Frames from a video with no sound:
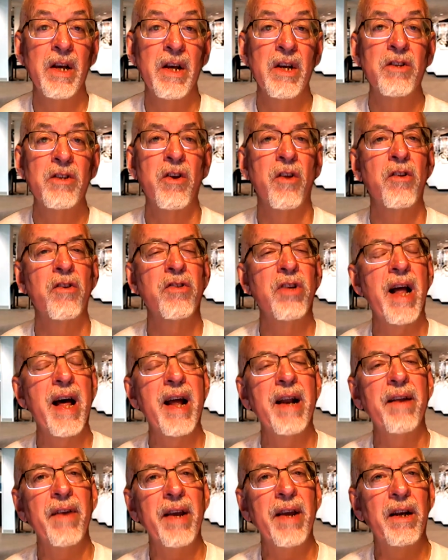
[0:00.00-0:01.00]
So there's a
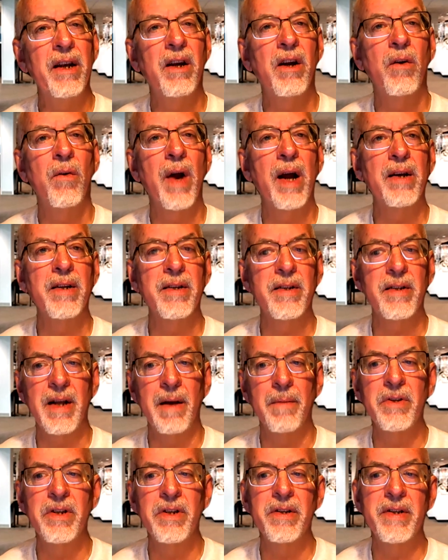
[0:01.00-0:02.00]
lot of incorrect
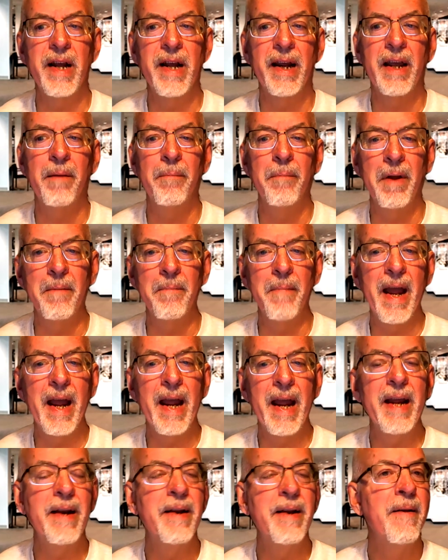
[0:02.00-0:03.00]
assumptions that can be
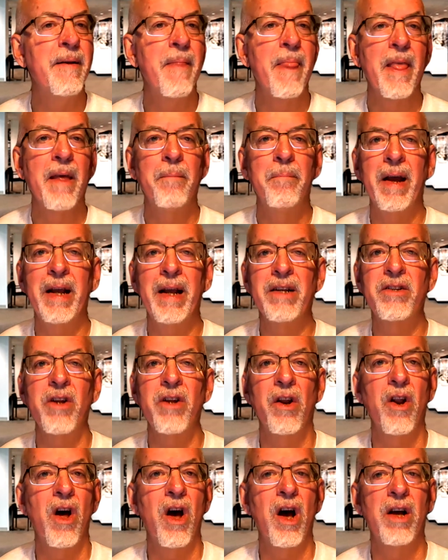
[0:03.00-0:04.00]
made based
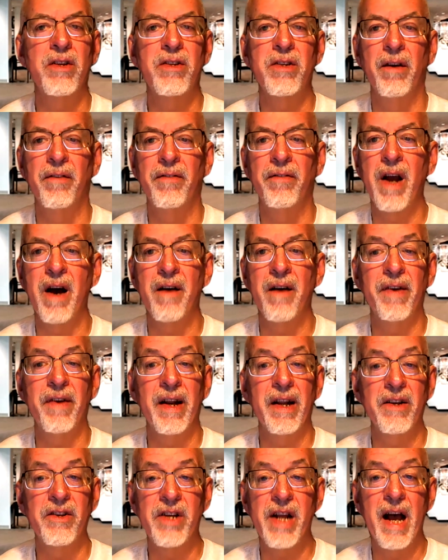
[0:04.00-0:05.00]
on loss of
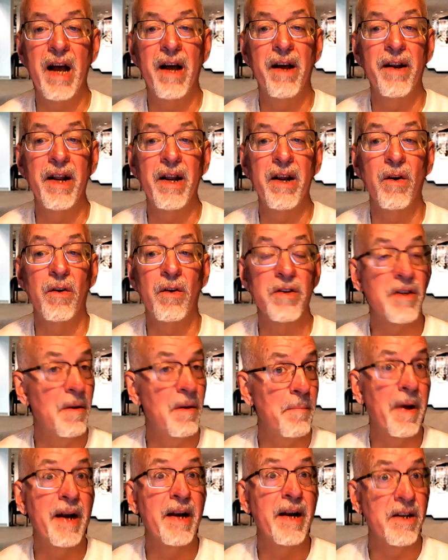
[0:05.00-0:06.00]
confidentiality, or
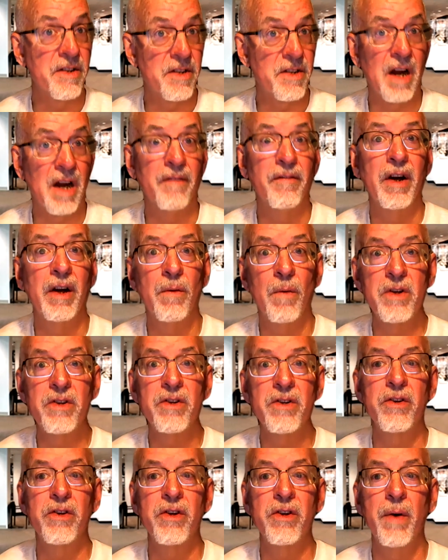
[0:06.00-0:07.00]
somebody discovering
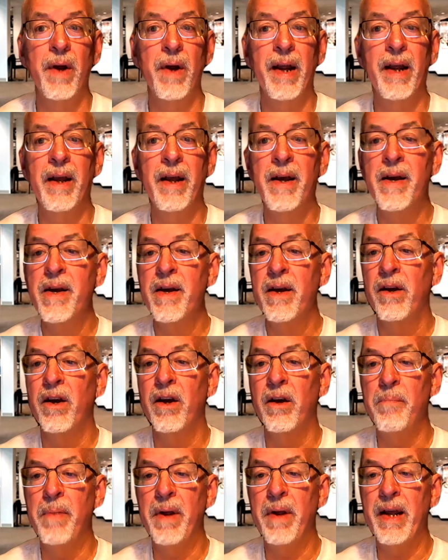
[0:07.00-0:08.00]
what you're doing.
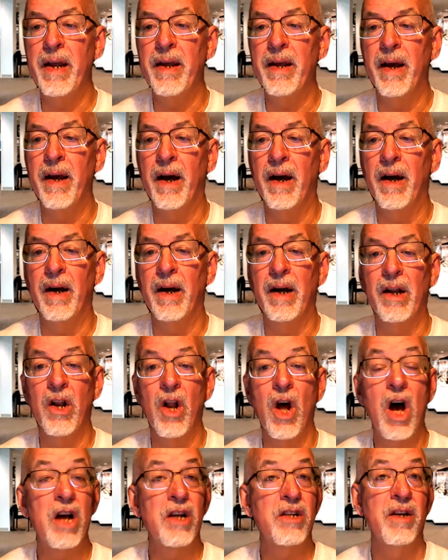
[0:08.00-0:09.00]
Could be a
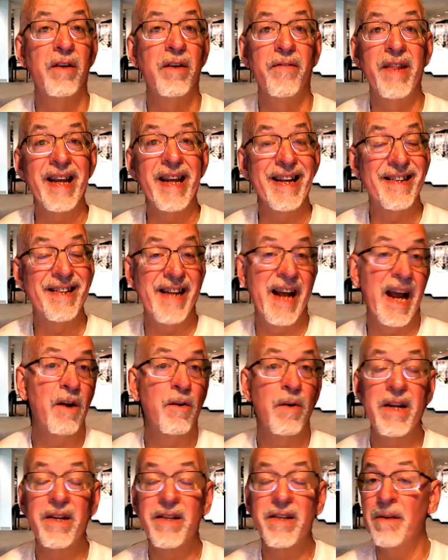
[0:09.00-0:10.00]
loss of the
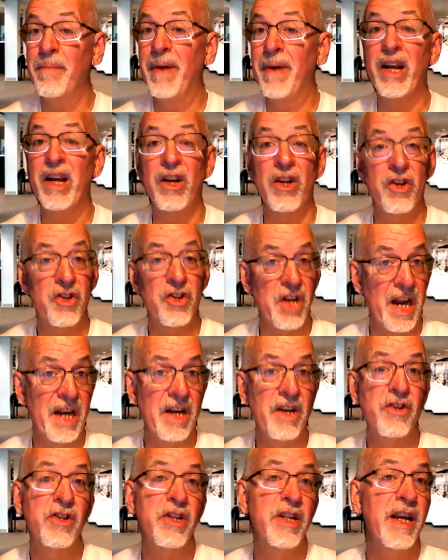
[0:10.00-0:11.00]
integrity. Somebody could
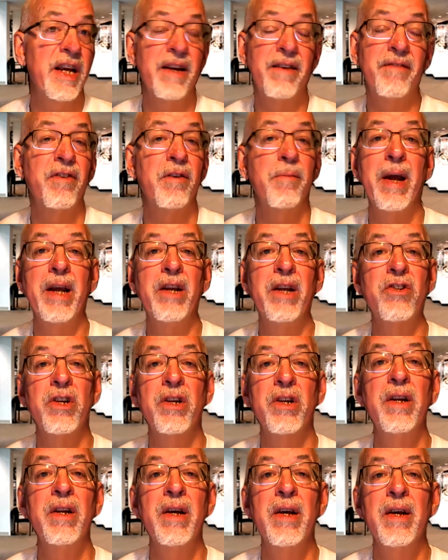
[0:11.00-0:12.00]
change the
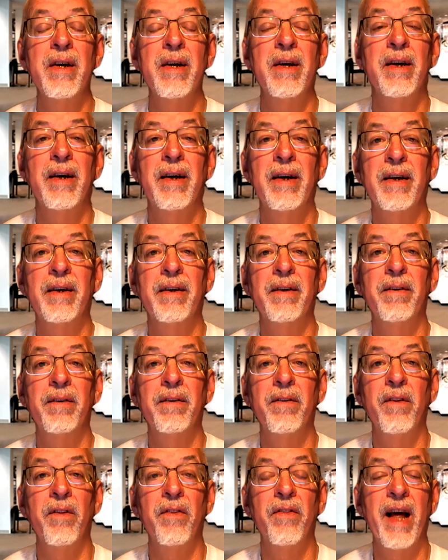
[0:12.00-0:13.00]
information
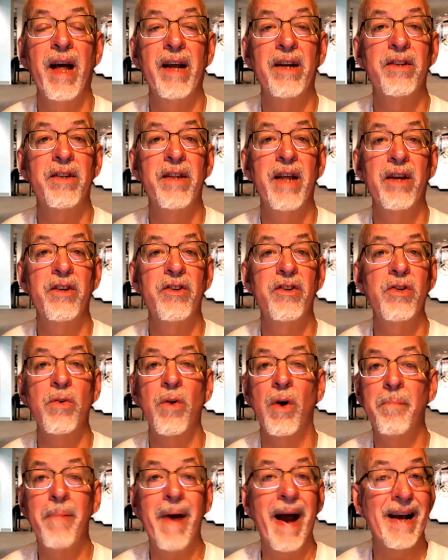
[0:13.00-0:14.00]
that you
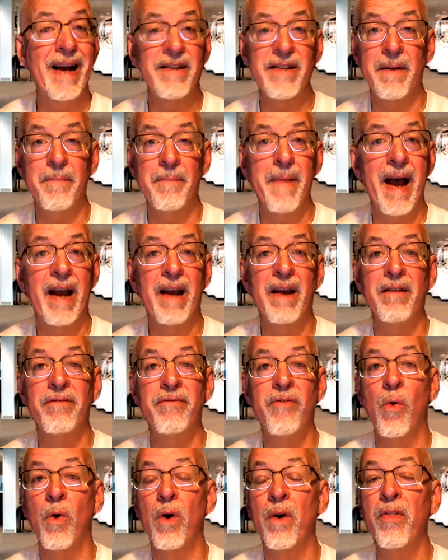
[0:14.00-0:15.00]
are passing back and
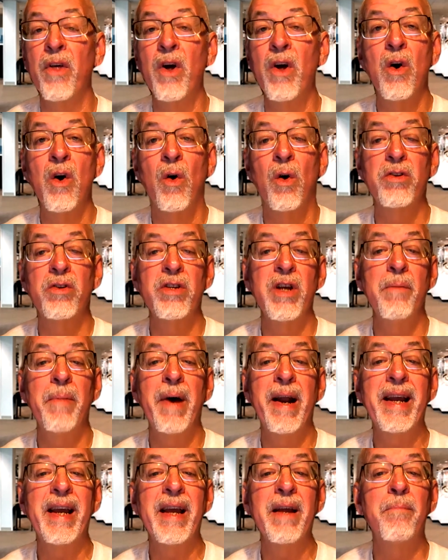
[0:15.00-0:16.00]
forth, or
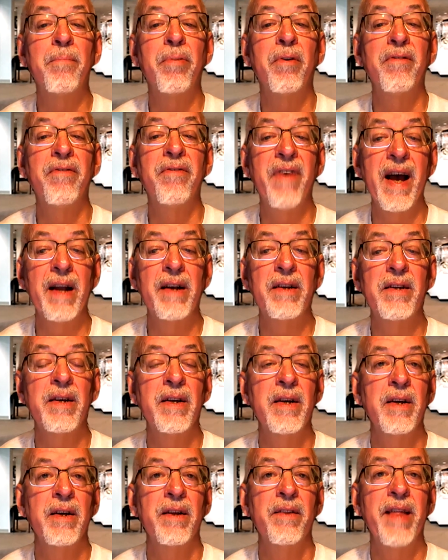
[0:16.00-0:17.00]
somebody can prevent
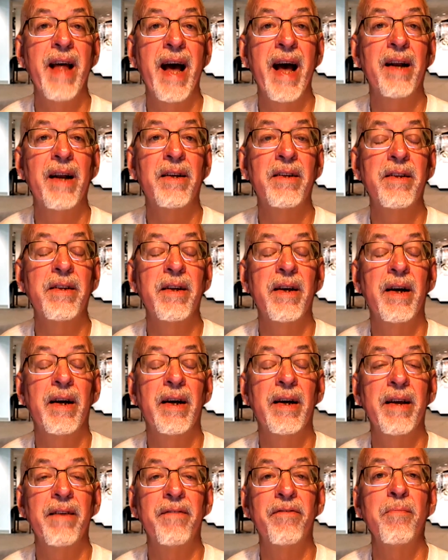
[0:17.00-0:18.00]
that
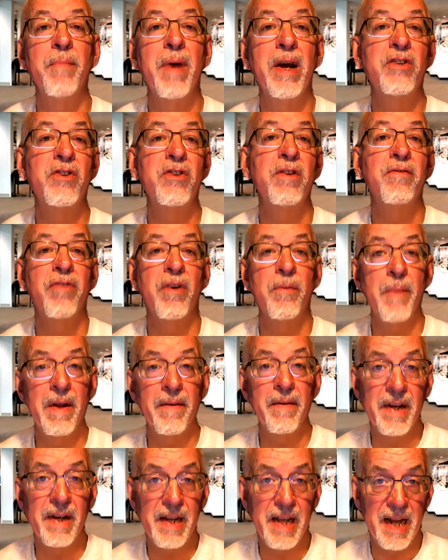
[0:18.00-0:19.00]
information from
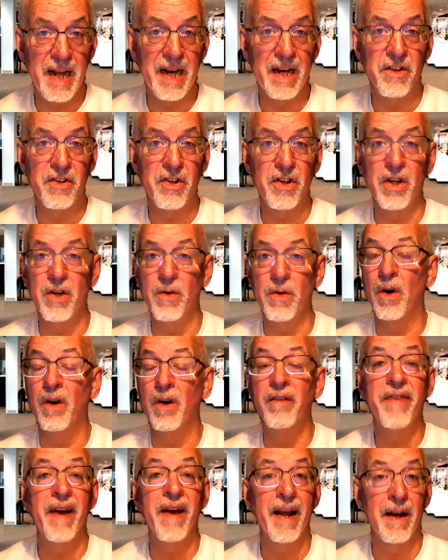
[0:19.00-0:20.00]
even getting to you, or
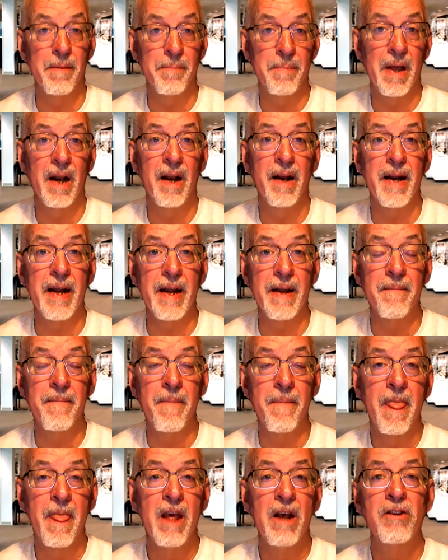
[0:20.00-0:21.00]
availability.
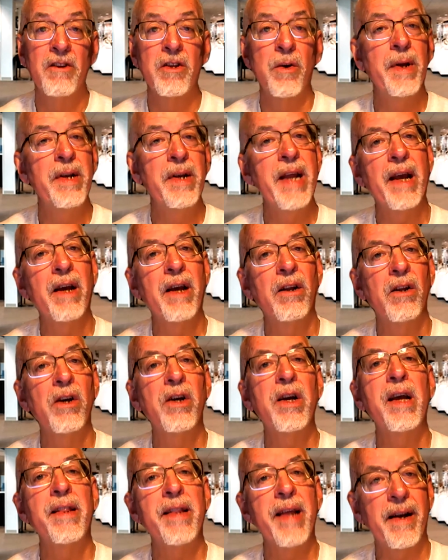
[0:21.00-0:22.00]
So we take a
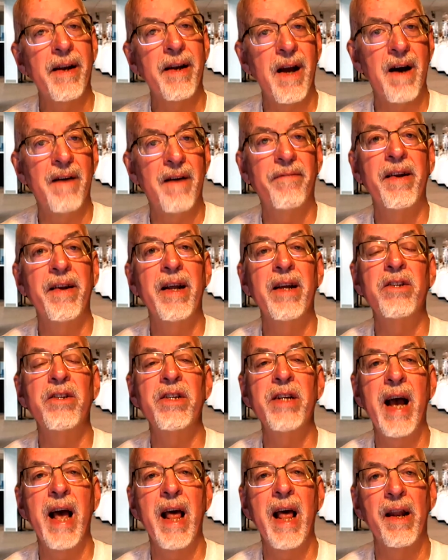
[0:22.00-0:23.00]
look at that
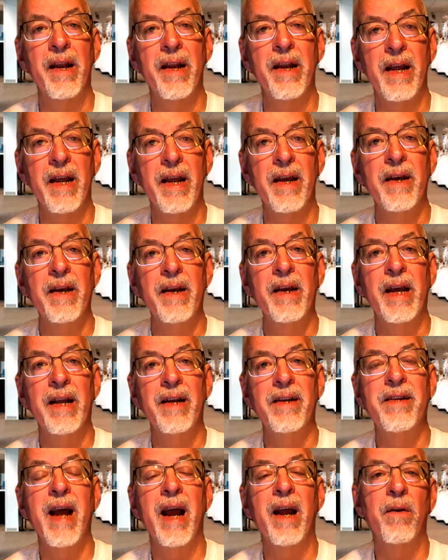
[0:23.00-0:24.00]
confidentiality,
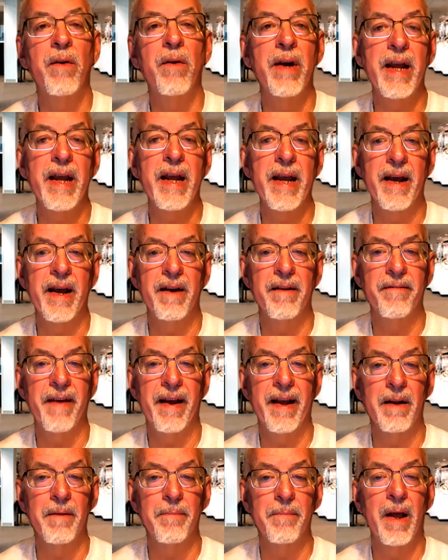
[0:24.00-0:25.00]
integrity, and
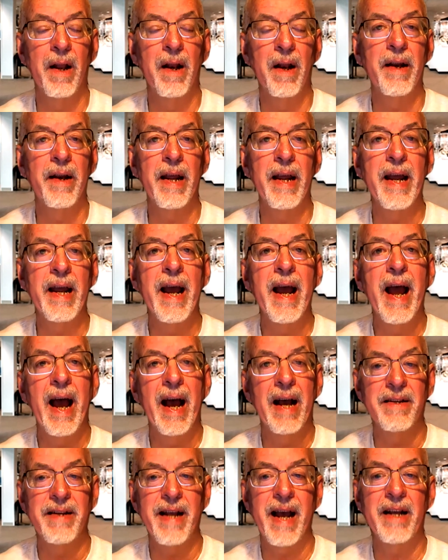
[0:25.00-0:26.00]
availability
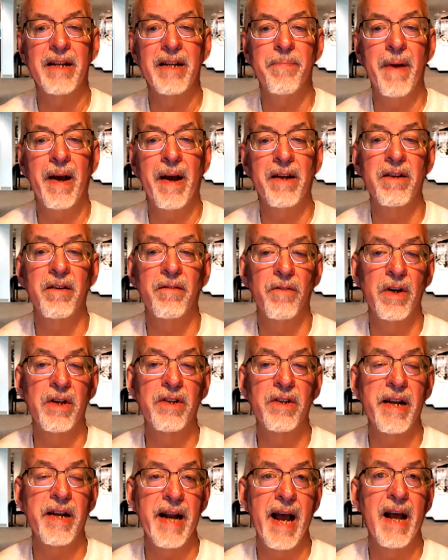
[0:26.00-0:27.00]
as aspects of
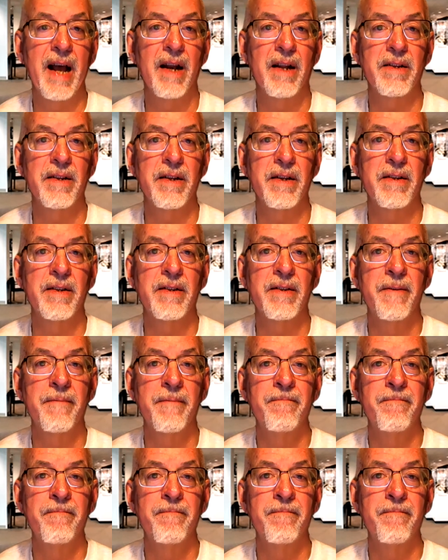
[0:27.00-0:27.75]
risk analysis.